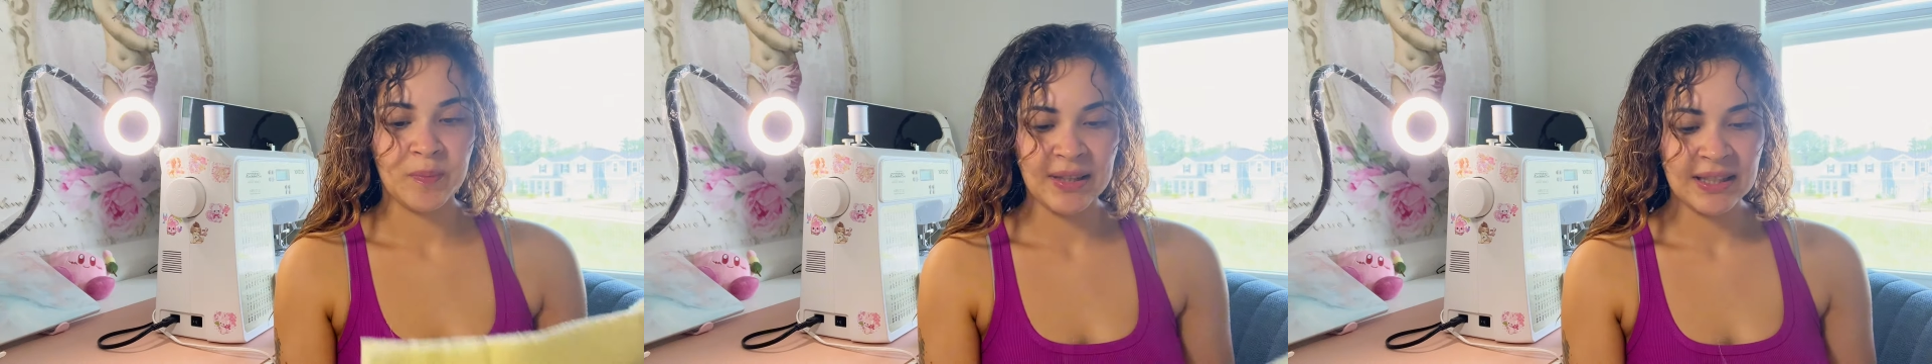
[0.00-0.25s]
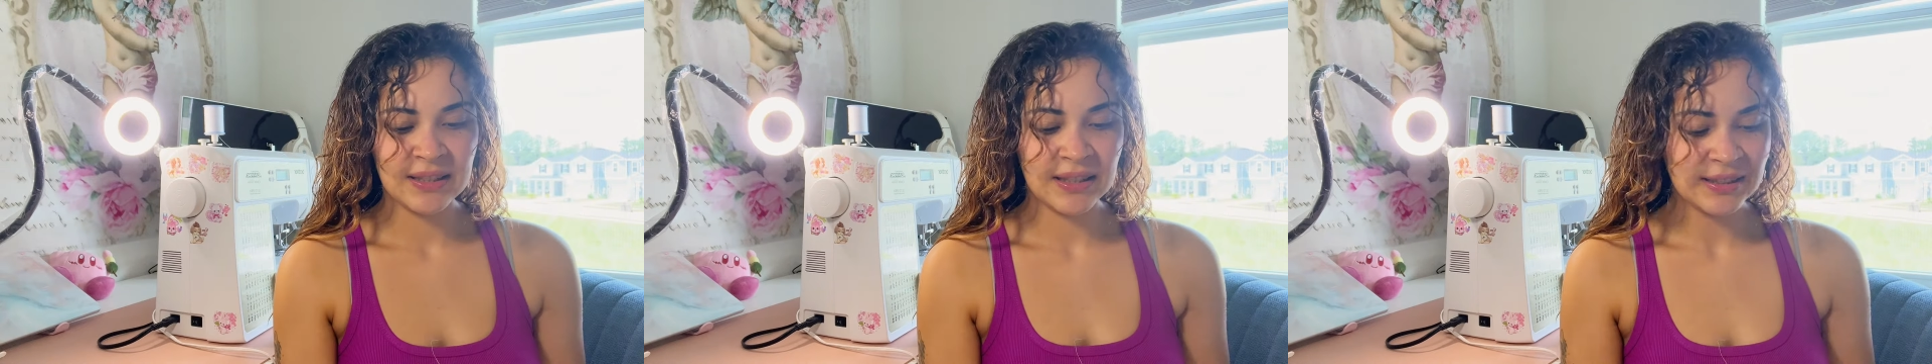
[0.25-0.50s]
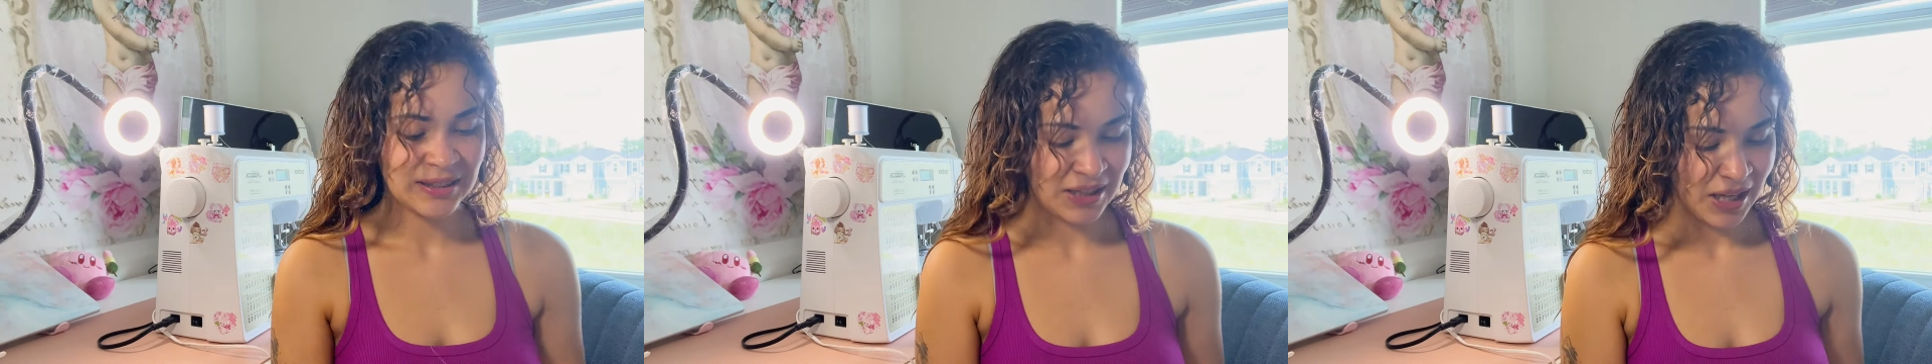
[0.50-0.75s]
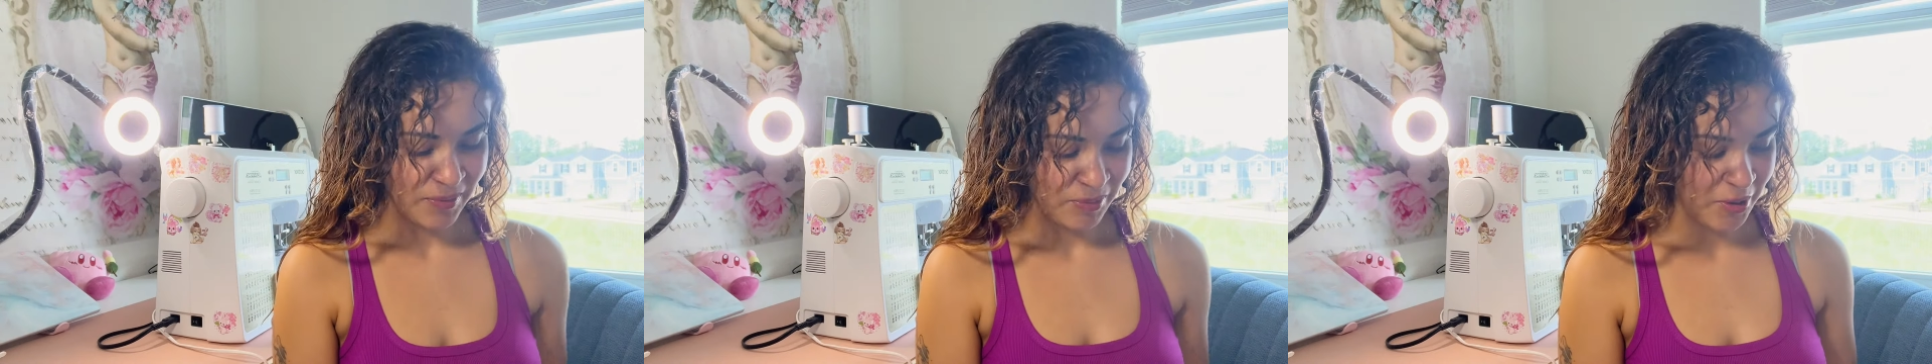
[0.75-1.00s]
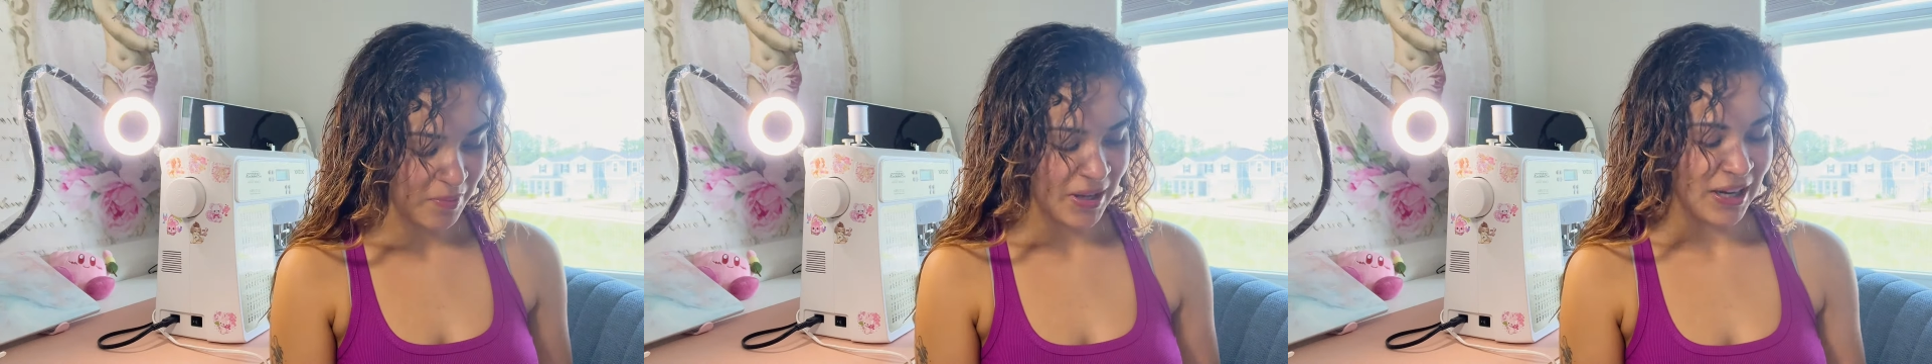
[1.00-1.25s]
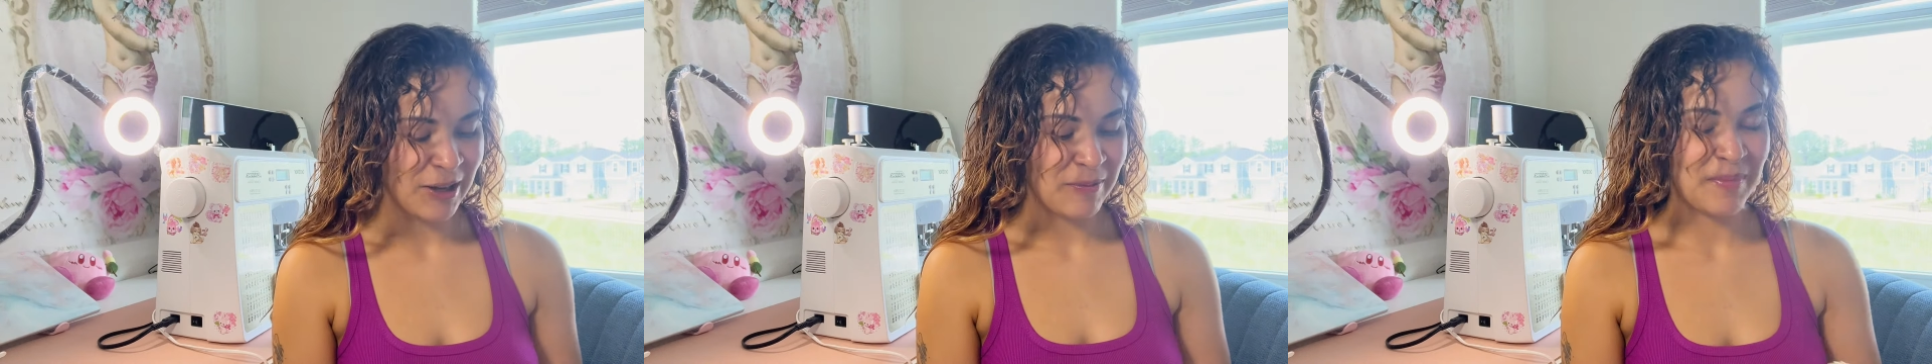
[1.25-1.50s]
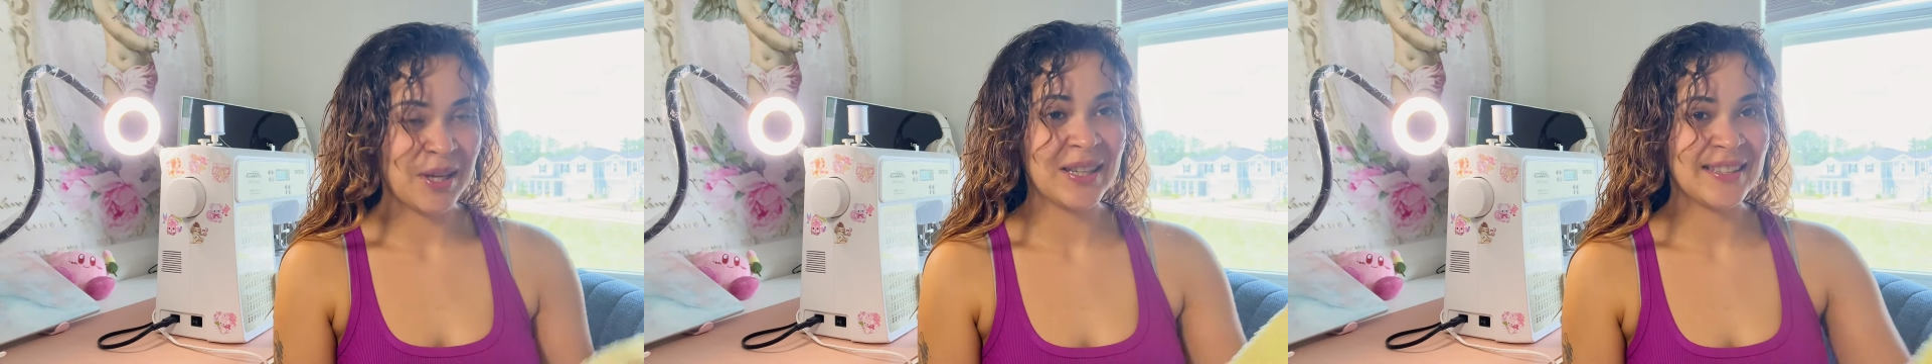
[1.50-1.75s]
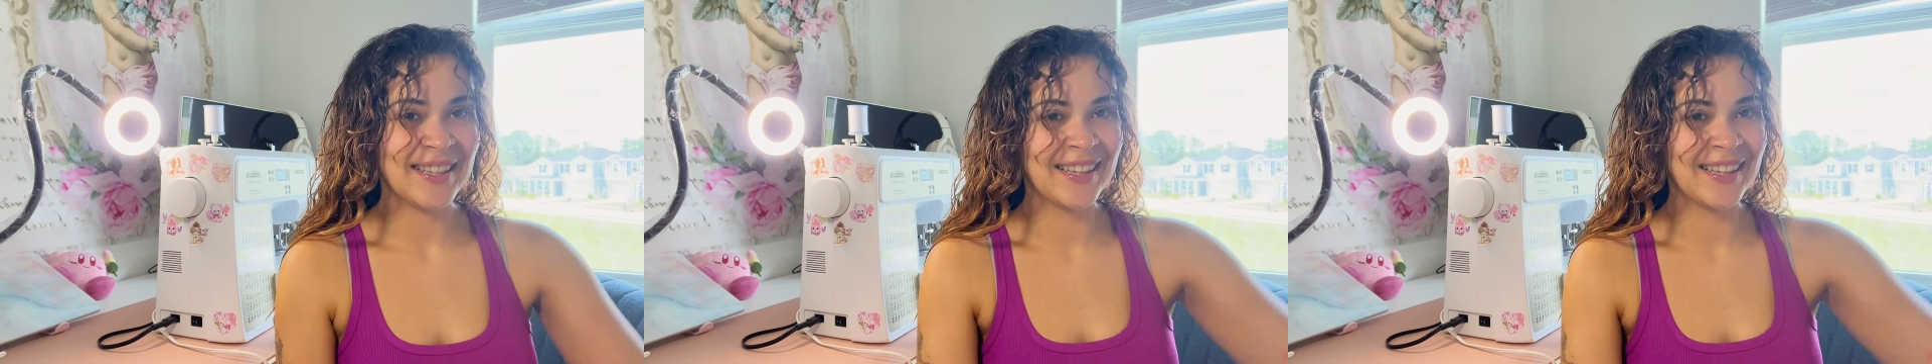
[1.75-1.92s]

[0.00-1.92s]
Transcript: pieces. Don't be like me.